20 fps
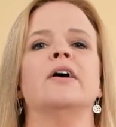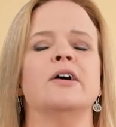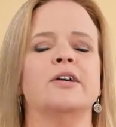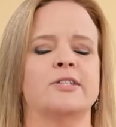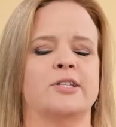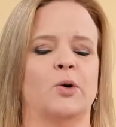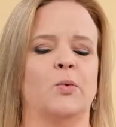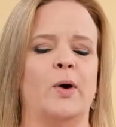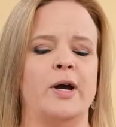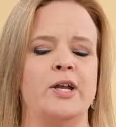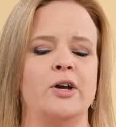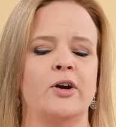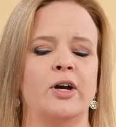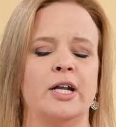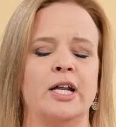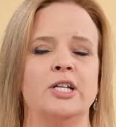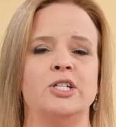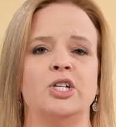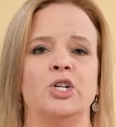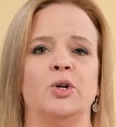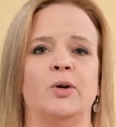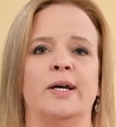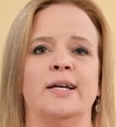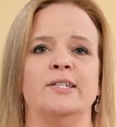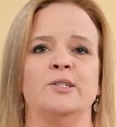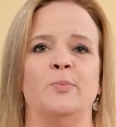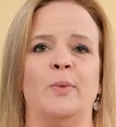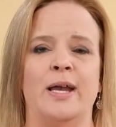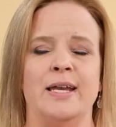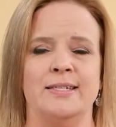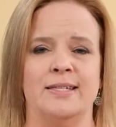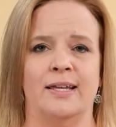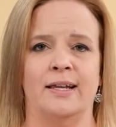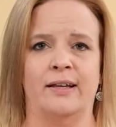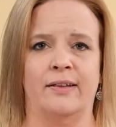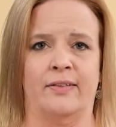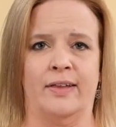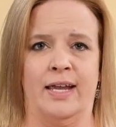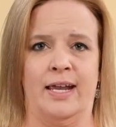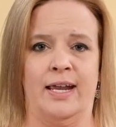So what you're going to do is
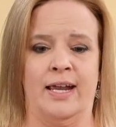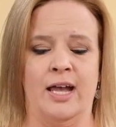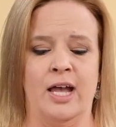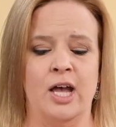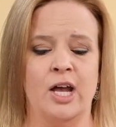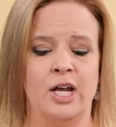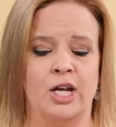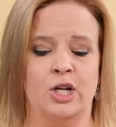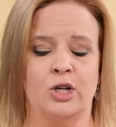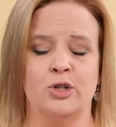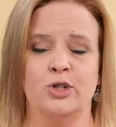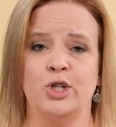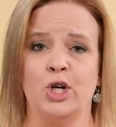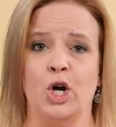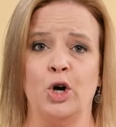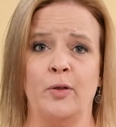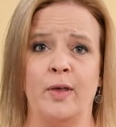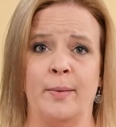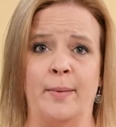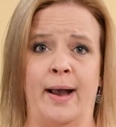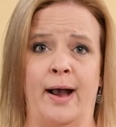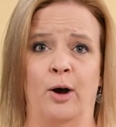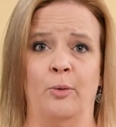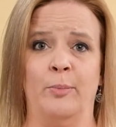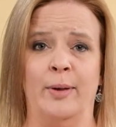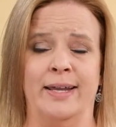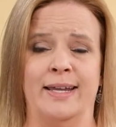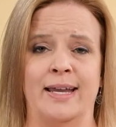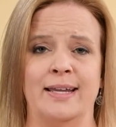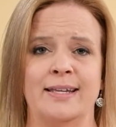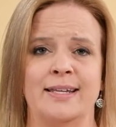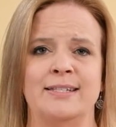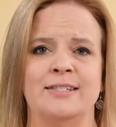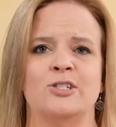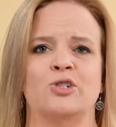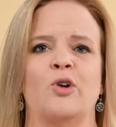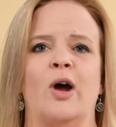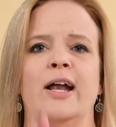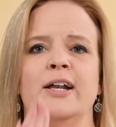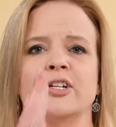basically, show them how big it can
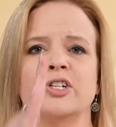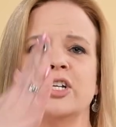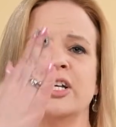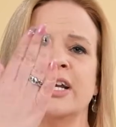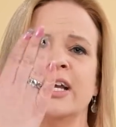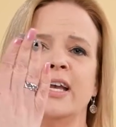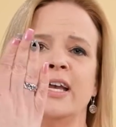stretch.